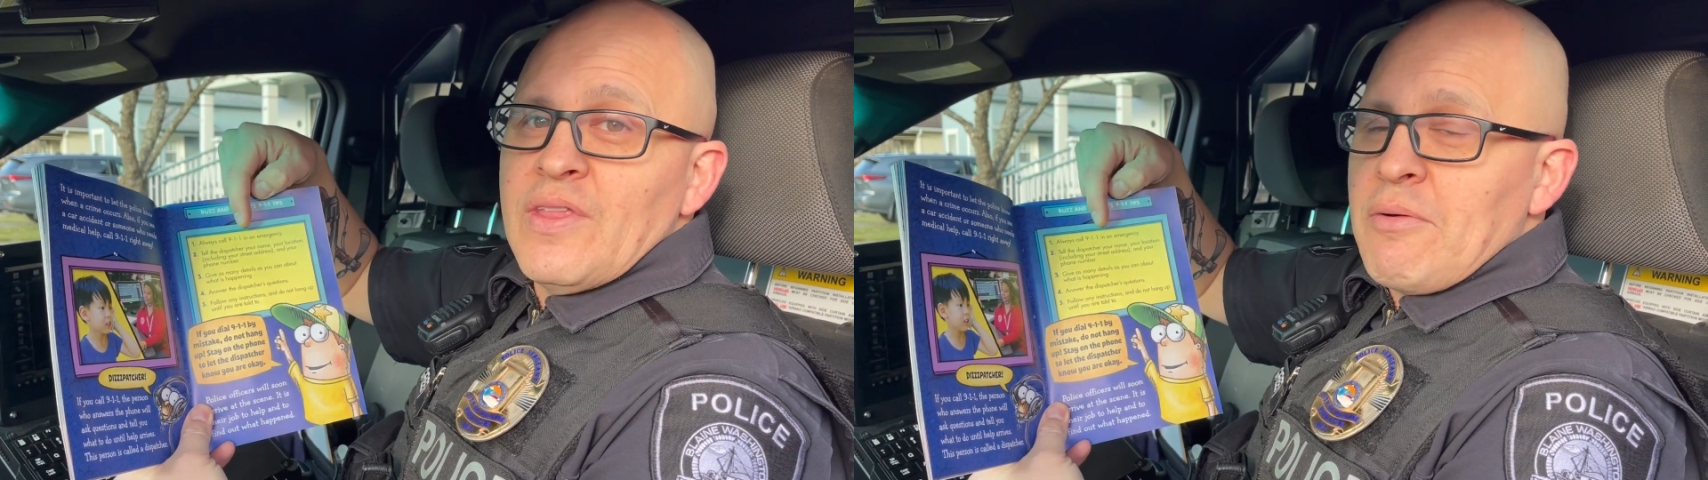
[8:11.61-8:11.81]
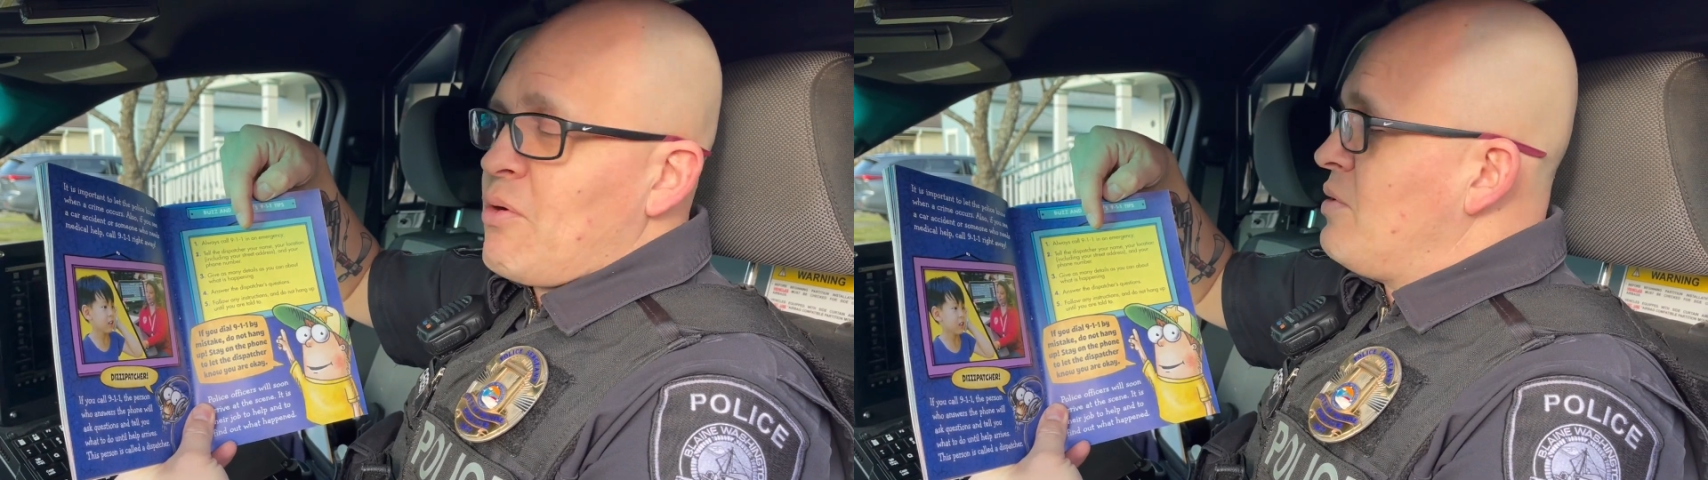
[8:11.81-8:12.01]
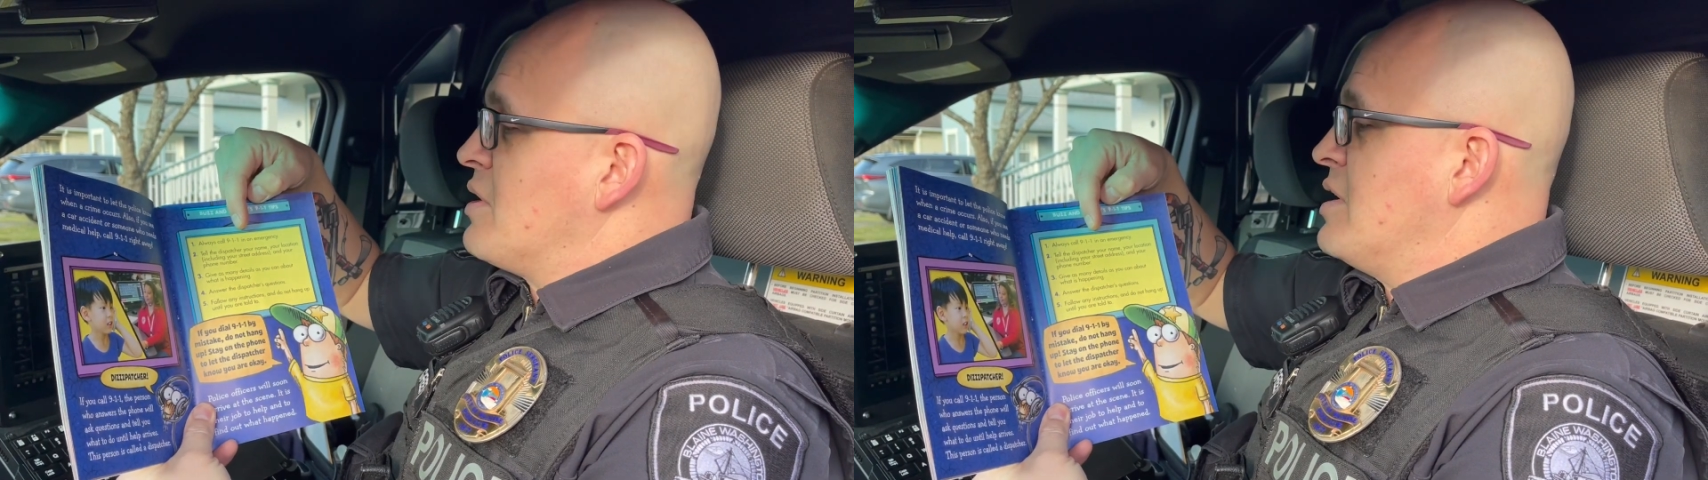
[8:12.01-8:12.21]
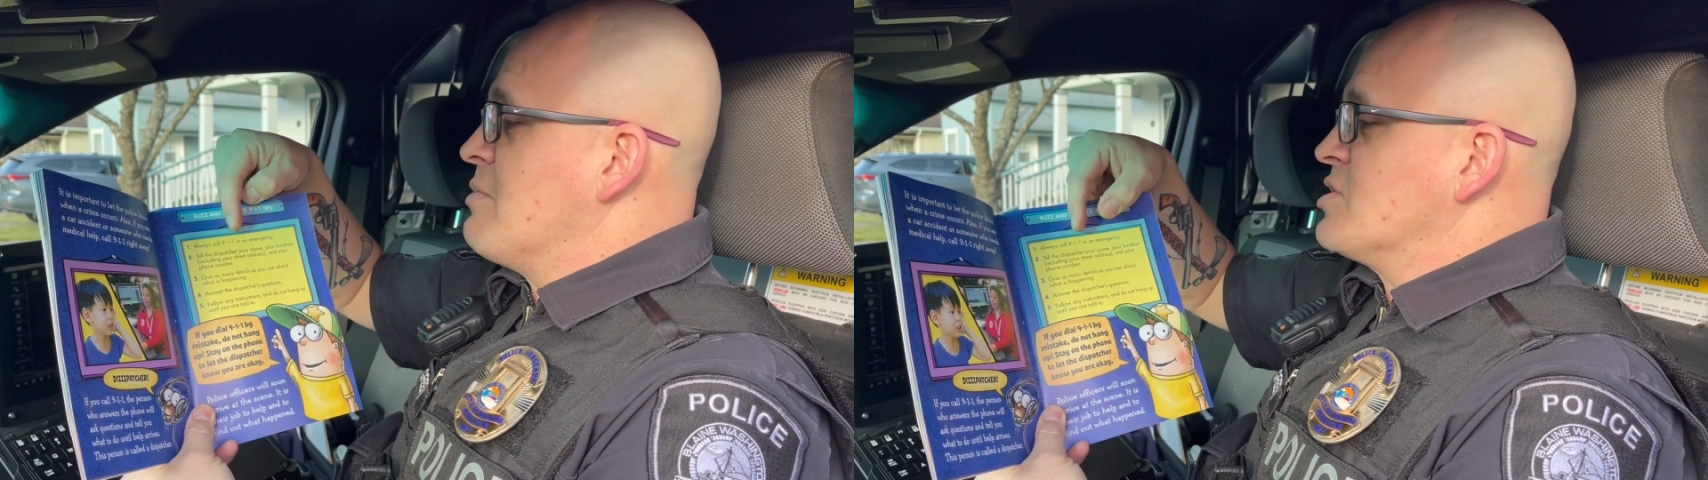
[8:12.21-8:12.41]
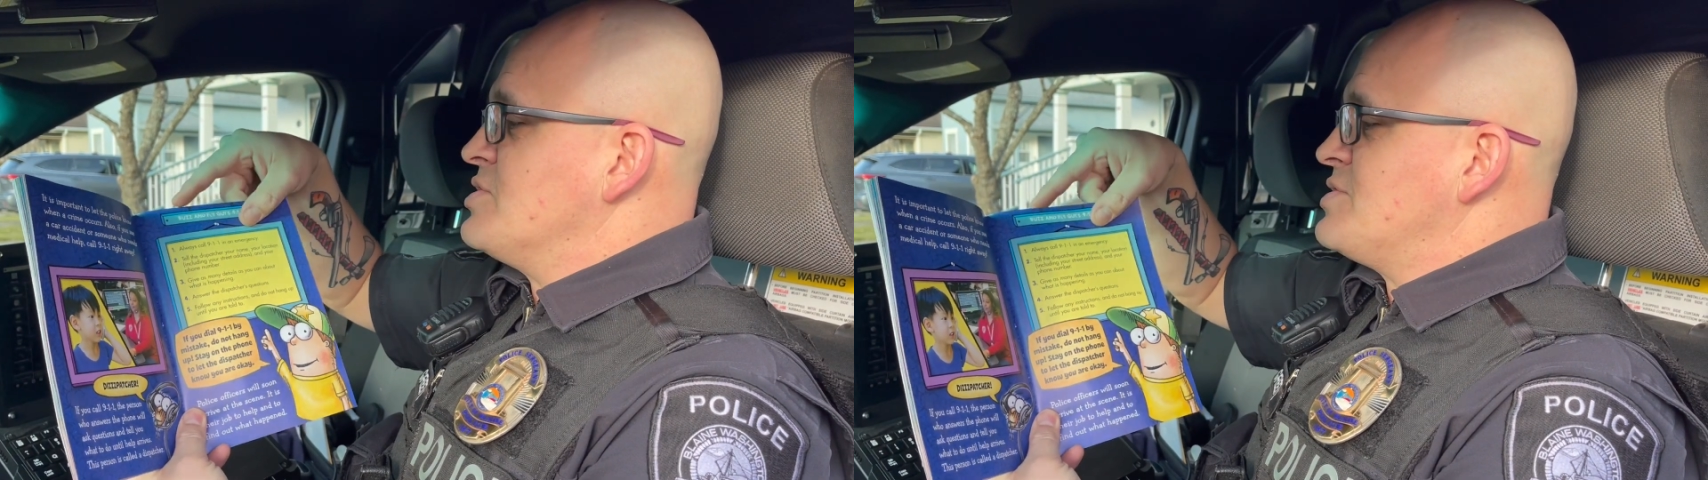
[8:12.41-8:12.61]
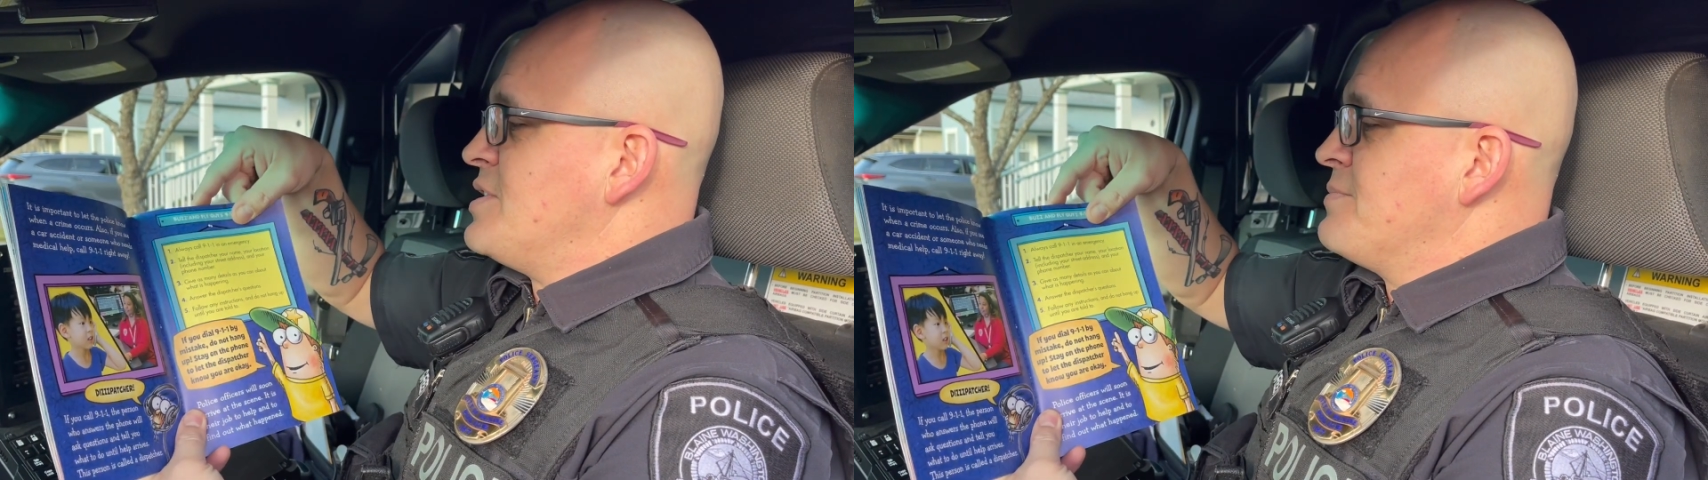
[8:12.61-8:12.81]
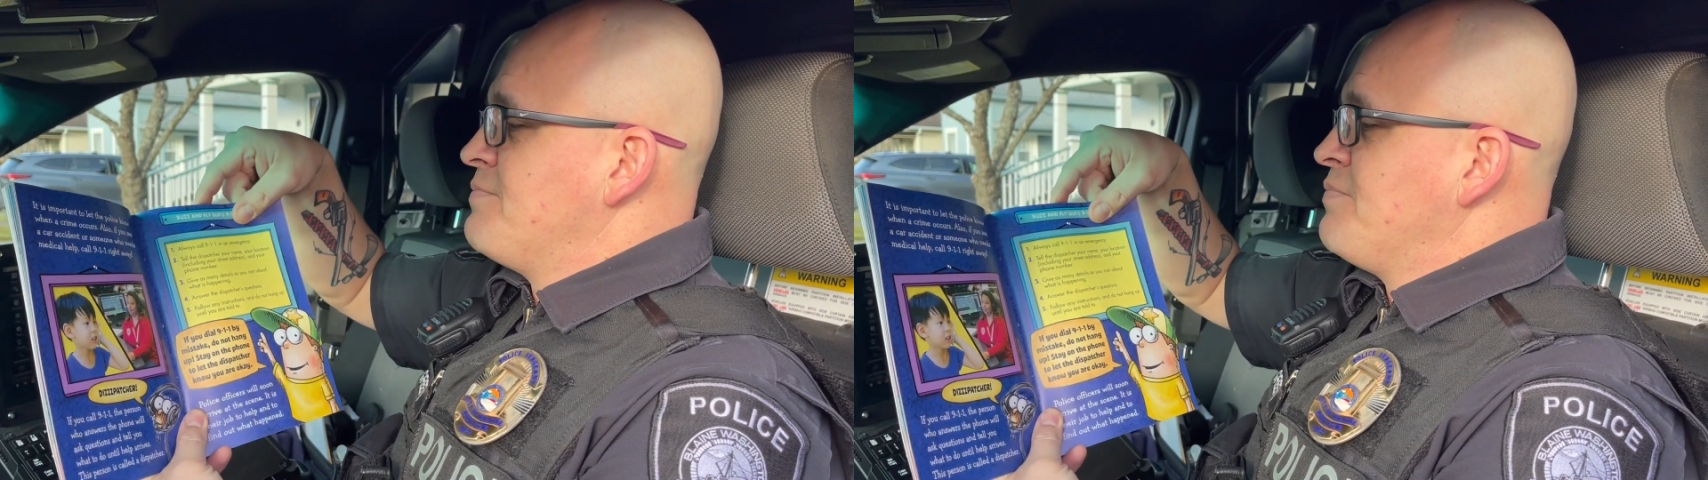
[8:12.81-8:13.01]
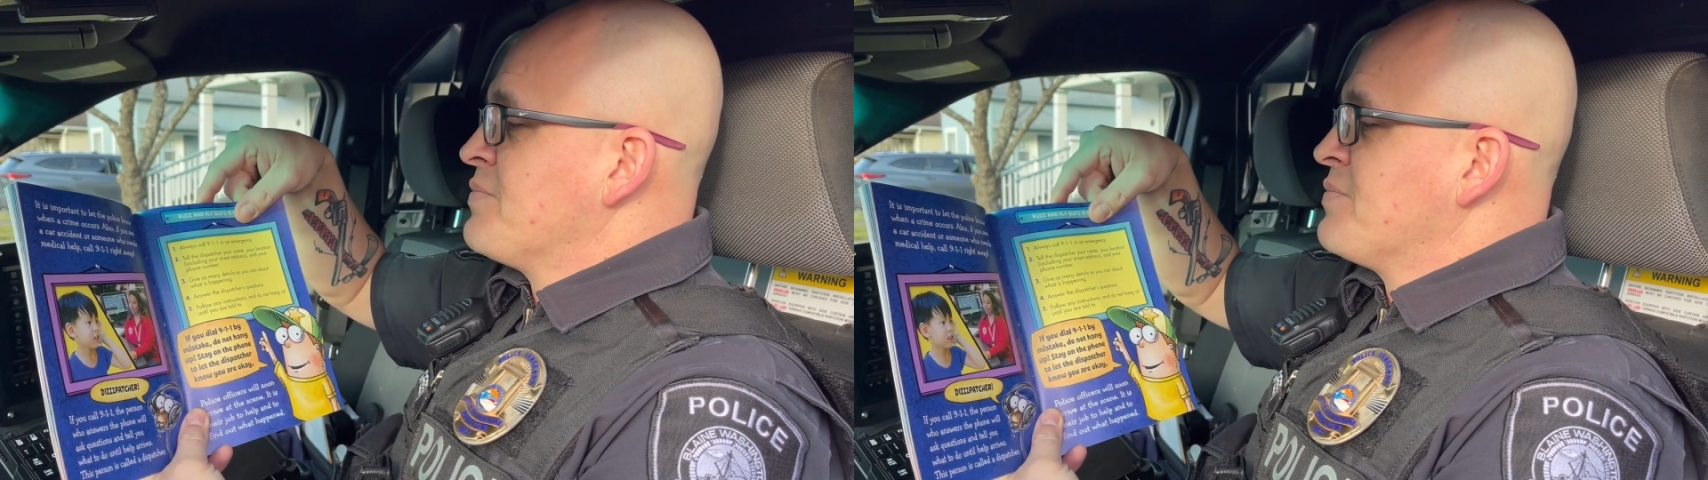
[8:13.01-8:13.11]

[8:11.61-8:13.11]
911 in an emergency.